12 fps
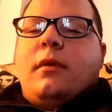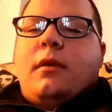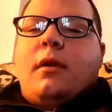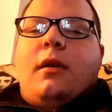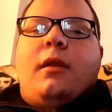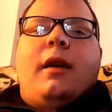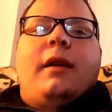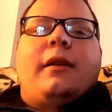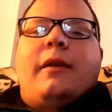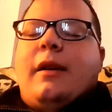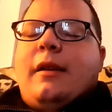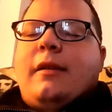That's all I
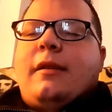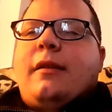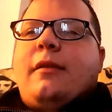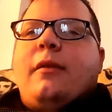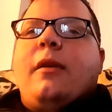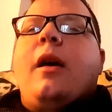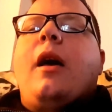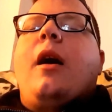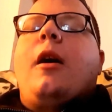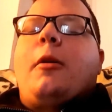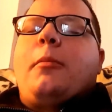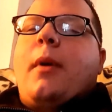know how to do.
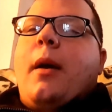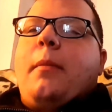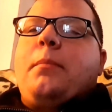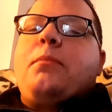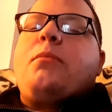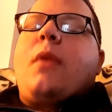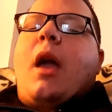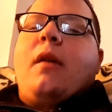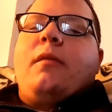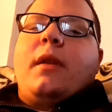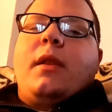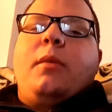But I
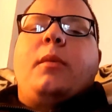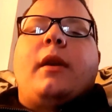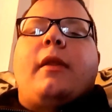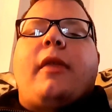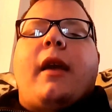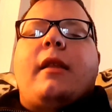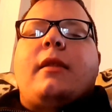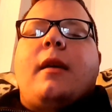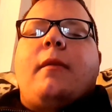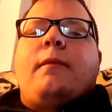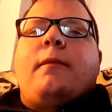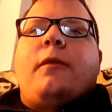really want to thank
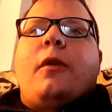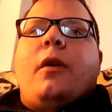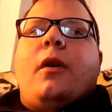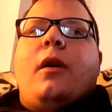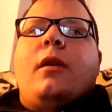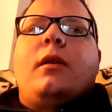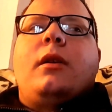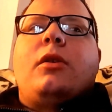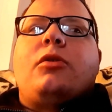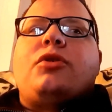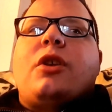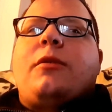them for,
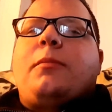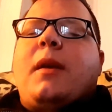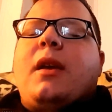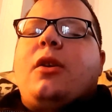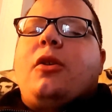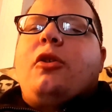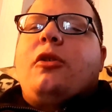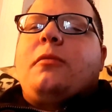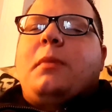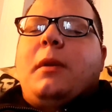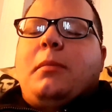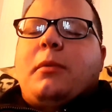just being
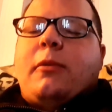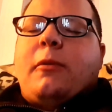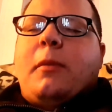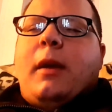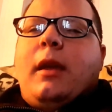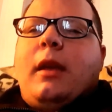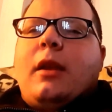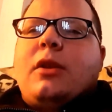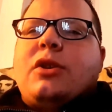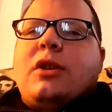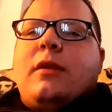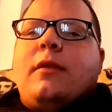good people to me
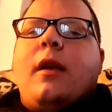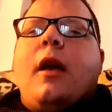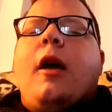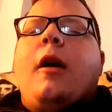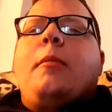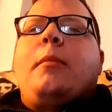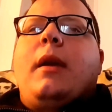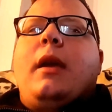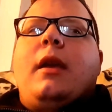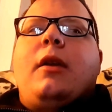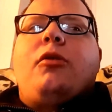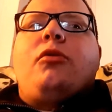and just
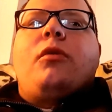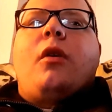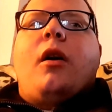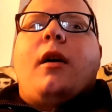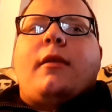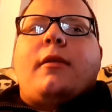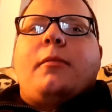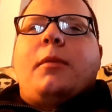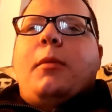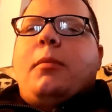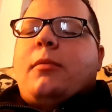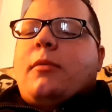being awesome
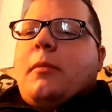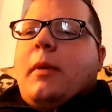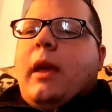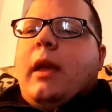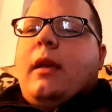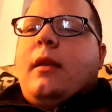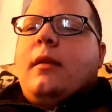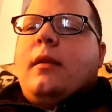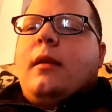people to me.